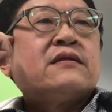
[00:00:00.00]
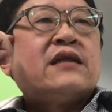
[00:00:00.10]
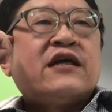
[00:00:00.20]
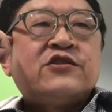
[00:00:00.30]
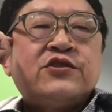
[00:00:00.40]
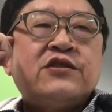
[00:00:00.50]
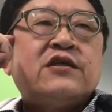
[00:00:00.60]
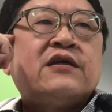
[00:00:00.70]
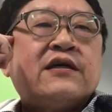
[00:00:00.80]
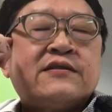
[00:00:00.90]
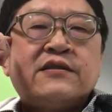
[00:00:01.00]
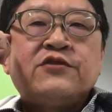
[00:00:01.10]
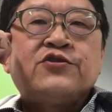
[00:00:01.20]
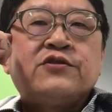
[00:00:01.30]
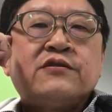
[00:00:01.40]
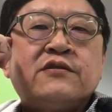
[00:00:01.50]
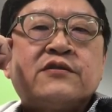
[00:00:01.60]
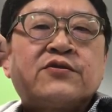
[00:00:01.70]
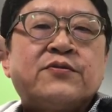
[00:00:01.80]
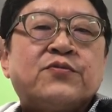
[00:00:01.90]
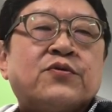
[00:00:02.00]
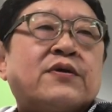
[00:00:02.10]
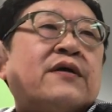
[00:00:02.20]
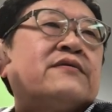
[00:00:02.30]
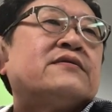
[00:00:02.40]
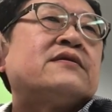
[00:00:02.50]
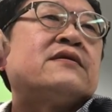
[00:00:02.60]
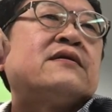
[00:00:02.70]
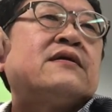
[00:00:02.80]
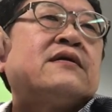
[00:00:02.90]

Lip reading: Dash, DASH, this cryptocurrency.